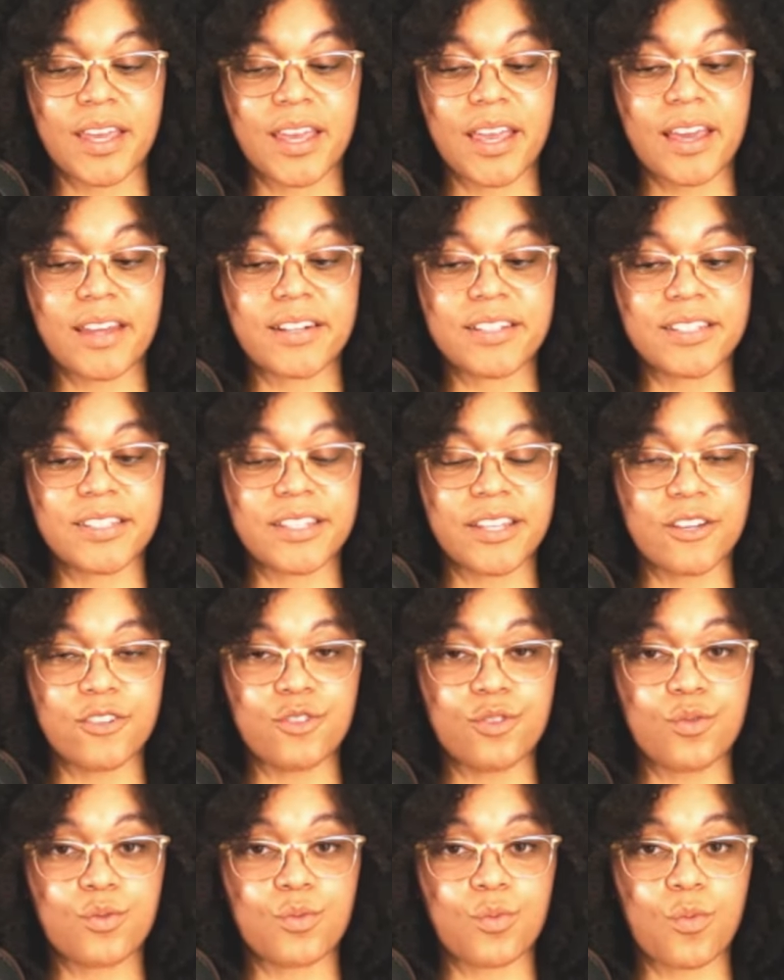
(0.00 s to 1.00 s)
At a
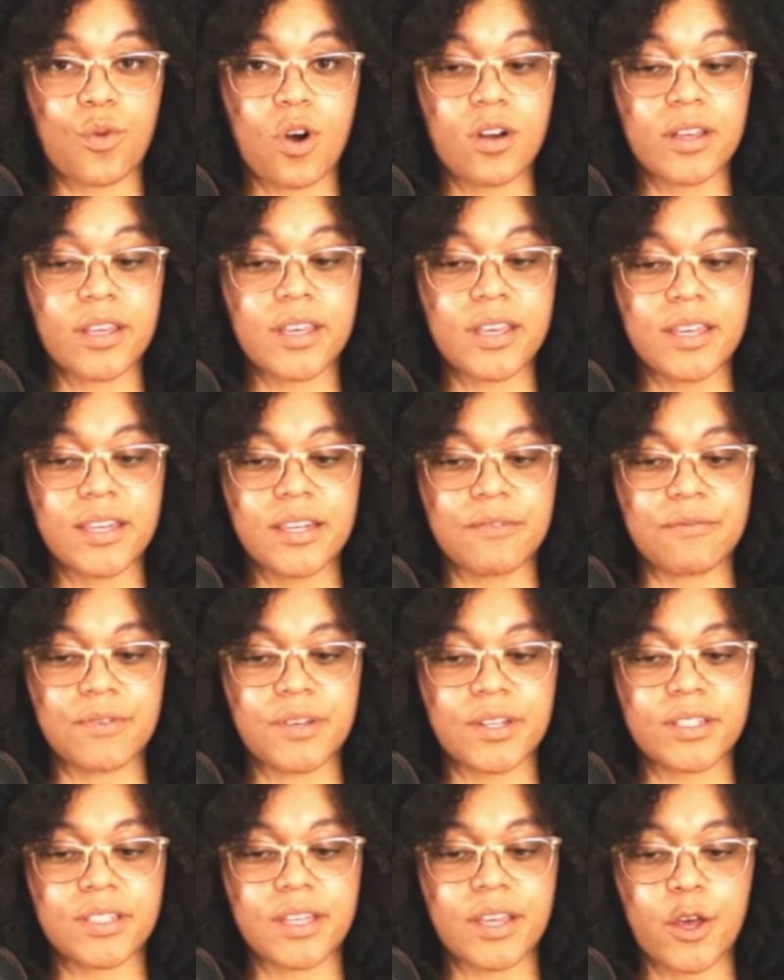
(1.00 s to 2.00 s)
scheduled walk-in
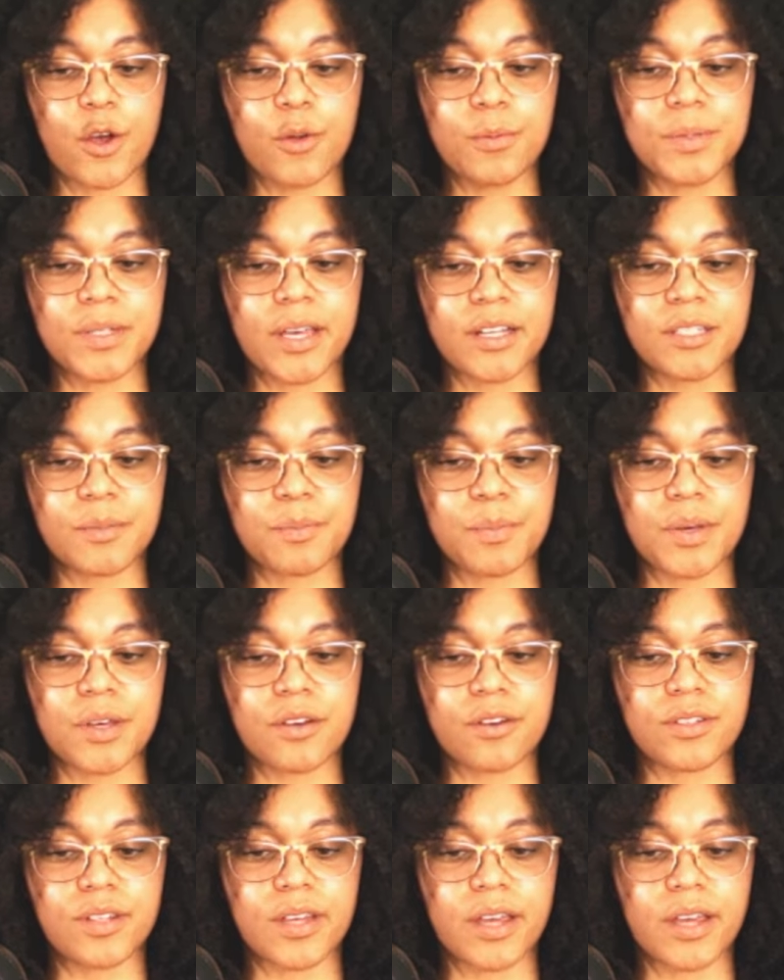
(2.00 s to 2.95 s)
event to help taxpayers